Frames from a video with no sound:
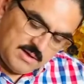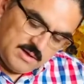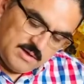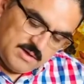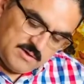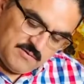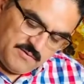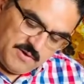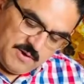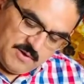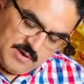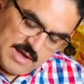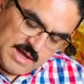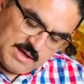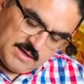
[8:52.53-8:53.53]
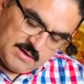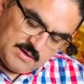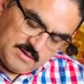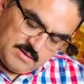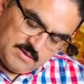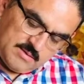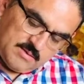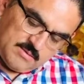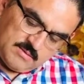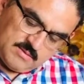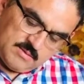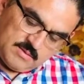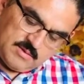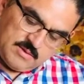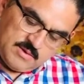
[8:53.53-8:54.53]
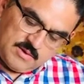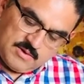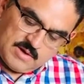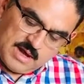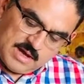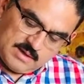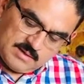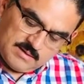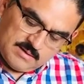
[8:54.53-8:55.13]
To feel like you're not